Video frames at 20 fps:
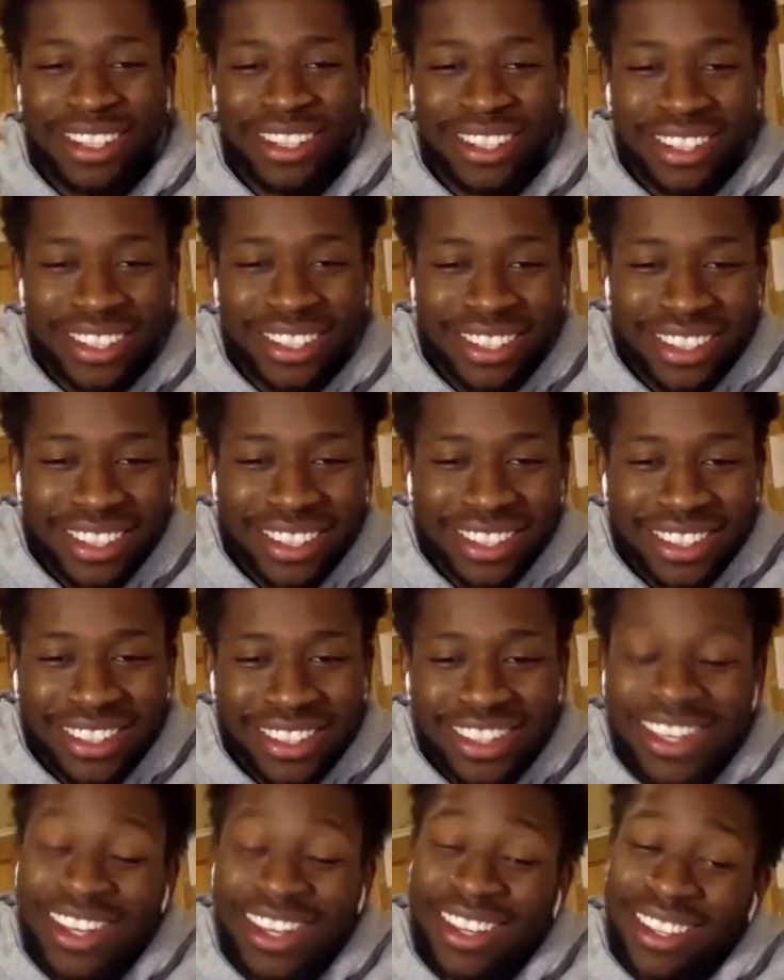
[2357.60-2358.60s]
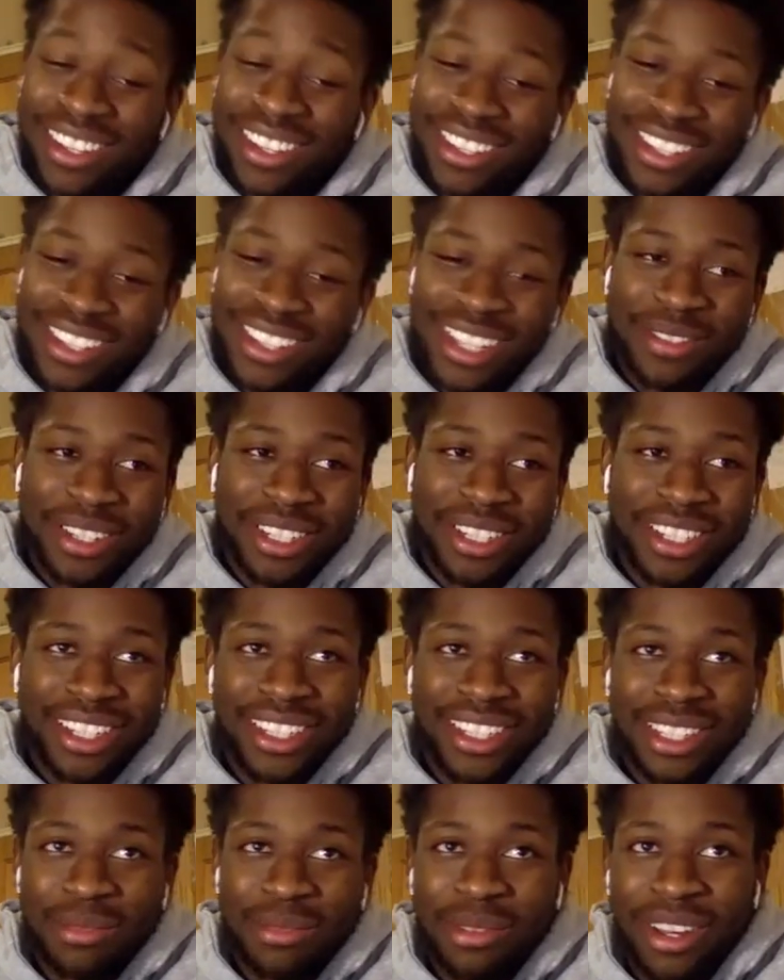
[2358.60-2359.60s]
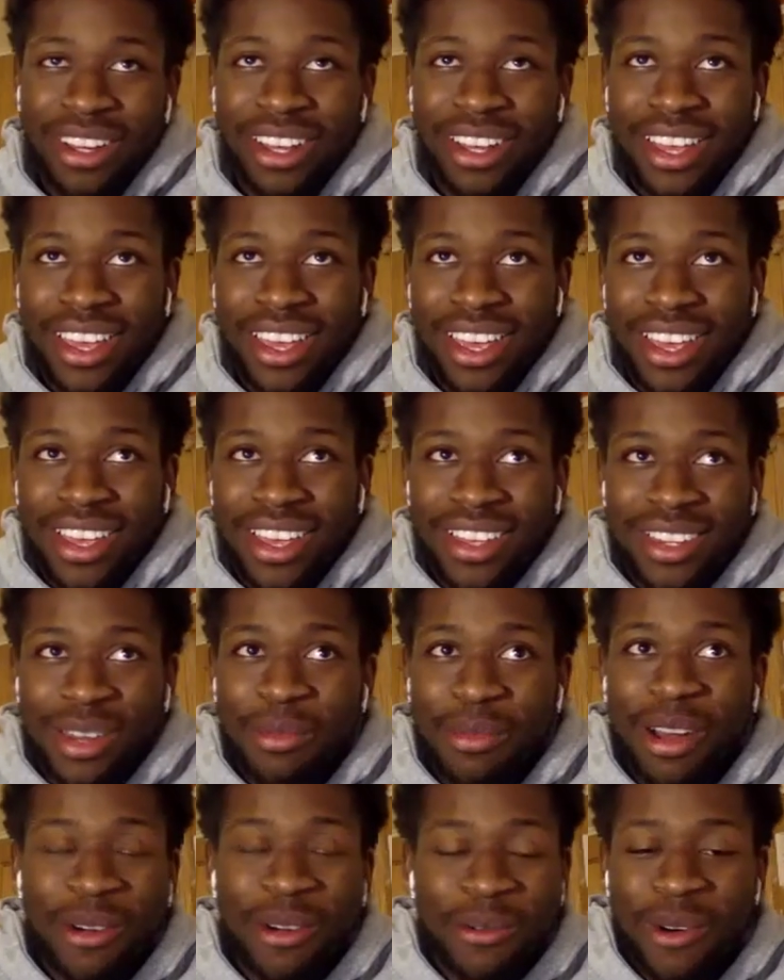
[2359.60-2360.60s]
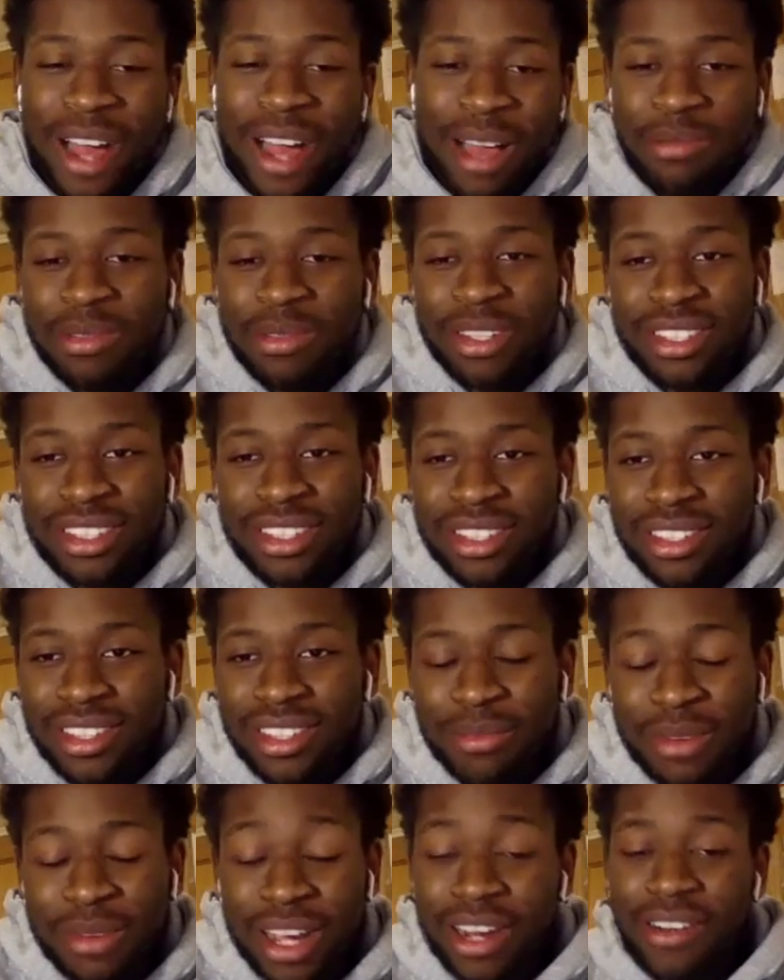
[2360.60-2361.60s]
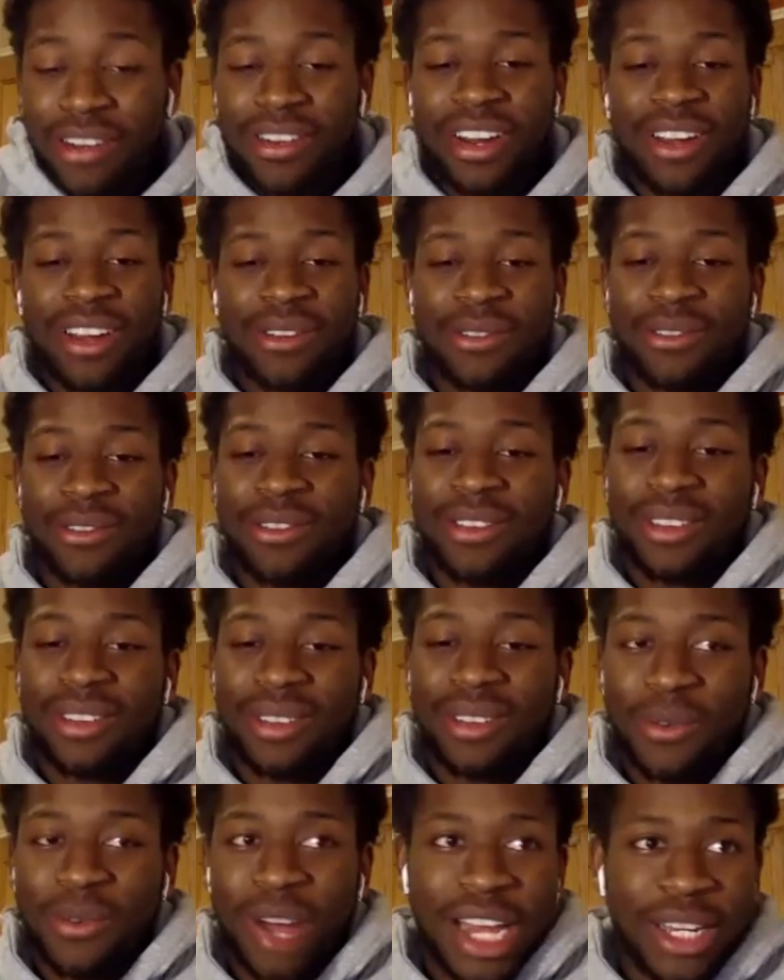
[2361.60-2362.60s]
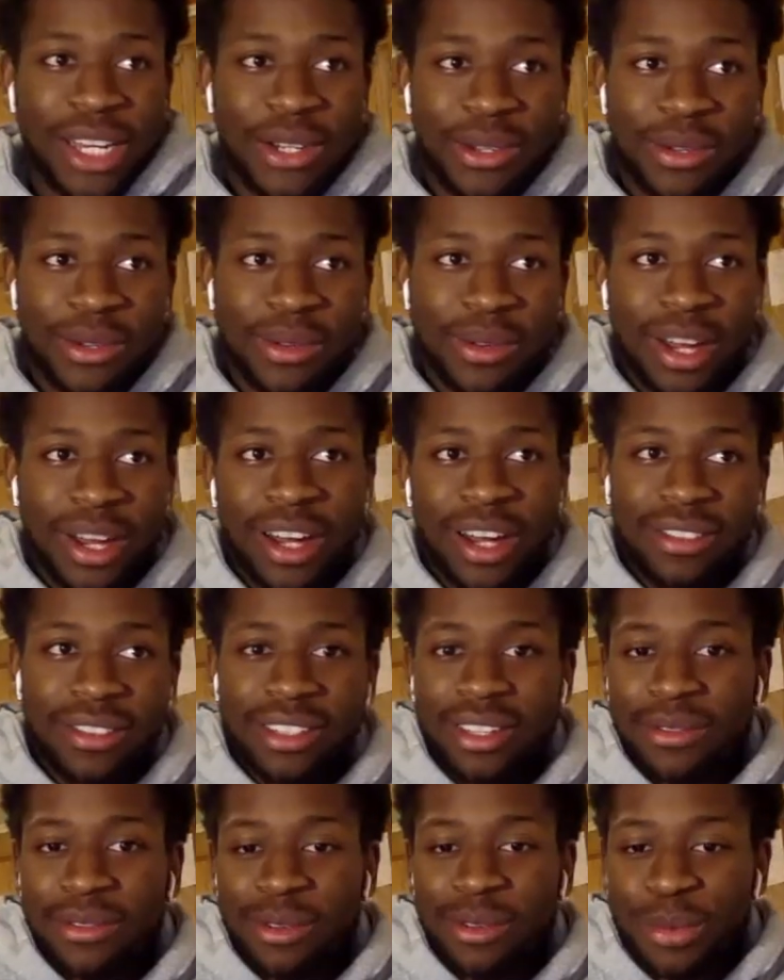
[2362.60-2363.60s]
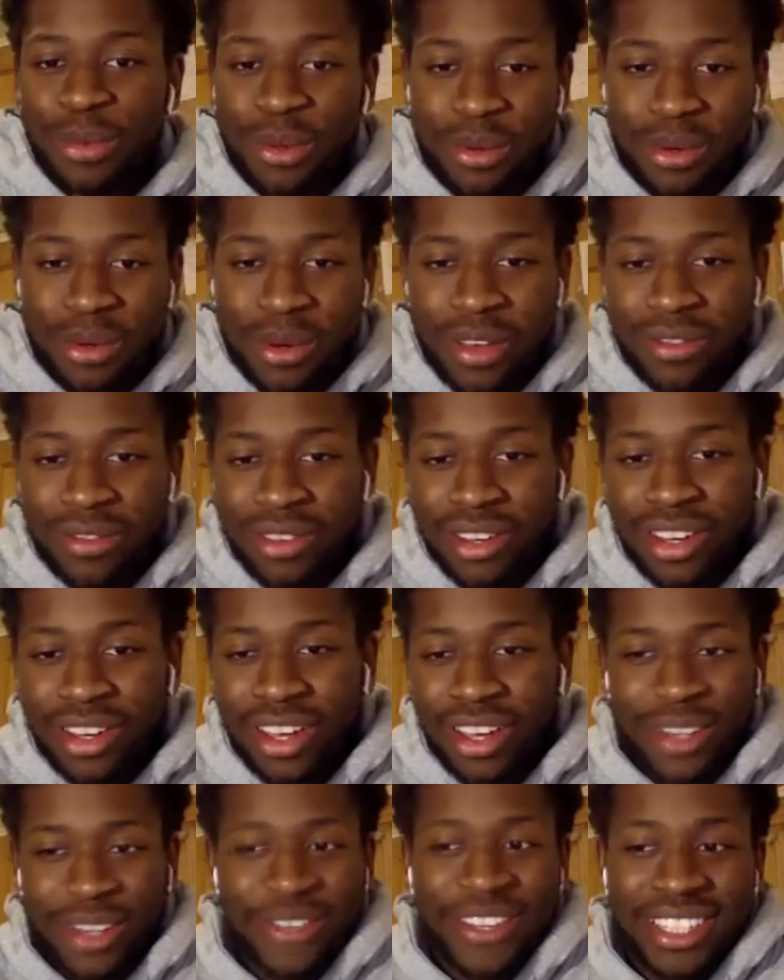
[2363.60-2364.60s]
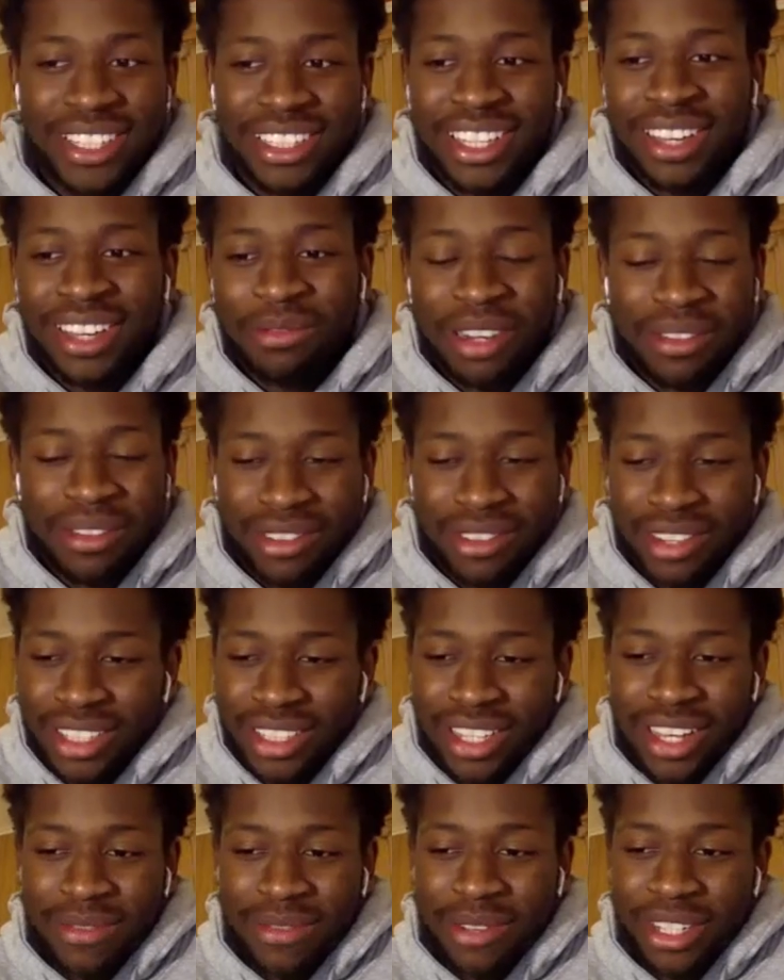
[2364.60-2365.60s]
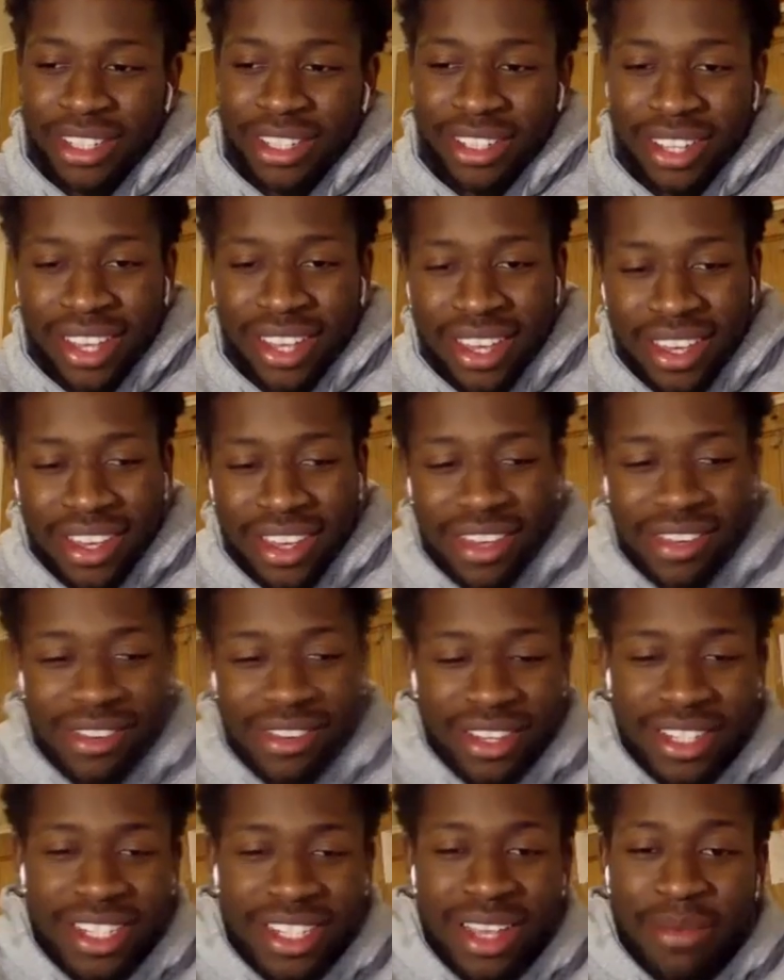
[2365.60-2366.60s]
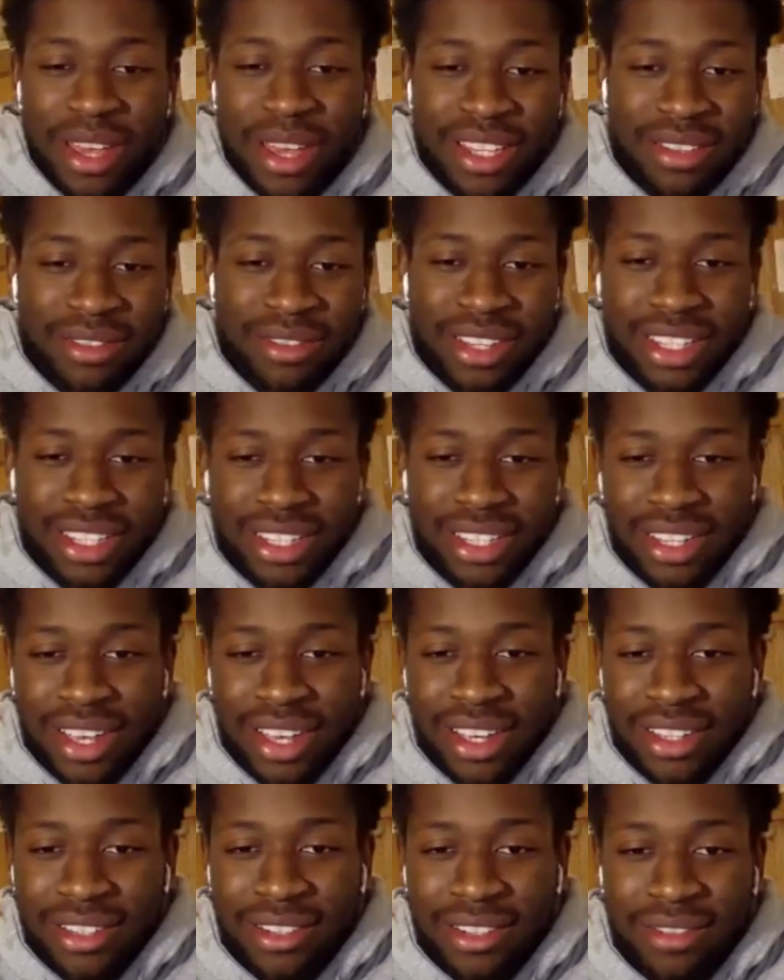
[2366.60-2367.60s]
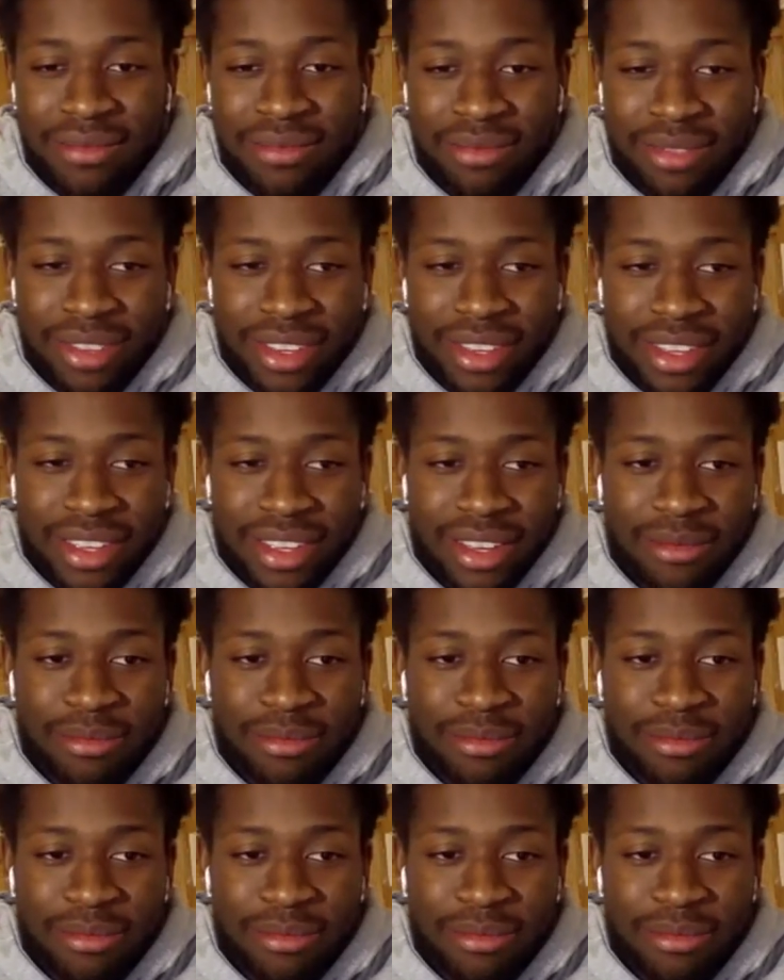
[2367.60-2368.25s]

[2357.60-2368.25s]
but yeah, sounds a bit cheesy, but no matter what happens in my career or what I do after football, whatever, I can always say I played for West Ham, which which is an amazing thing to say. So yeah,